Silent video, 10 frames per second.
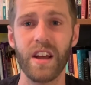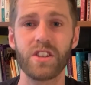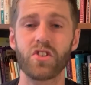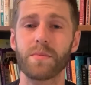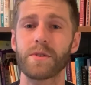
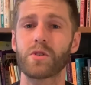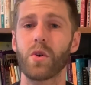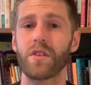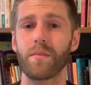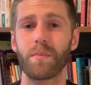Scripture
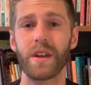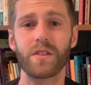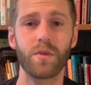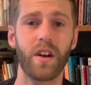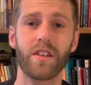told them
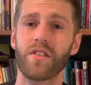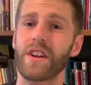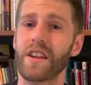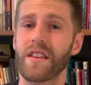pigs were unclean.